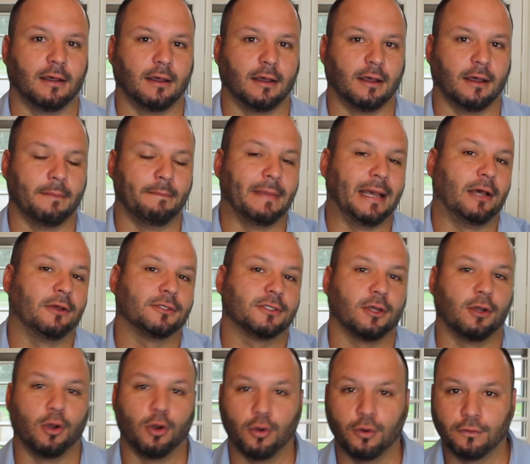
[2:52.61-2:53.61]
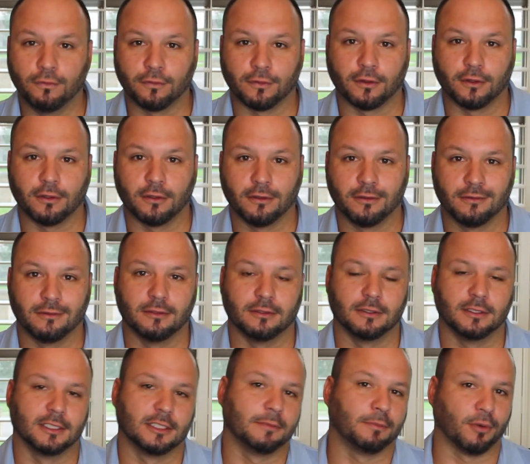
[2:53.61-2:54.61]
amount over the
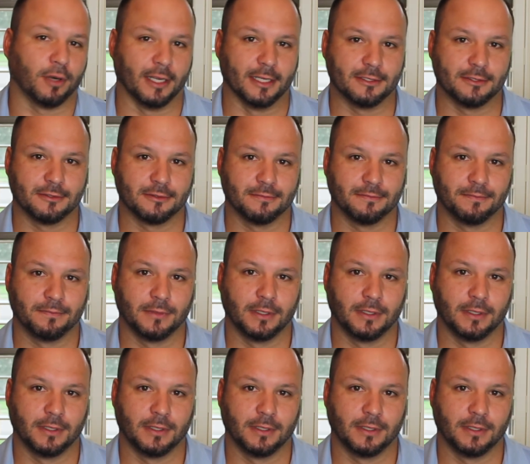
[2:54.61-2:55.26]
list price.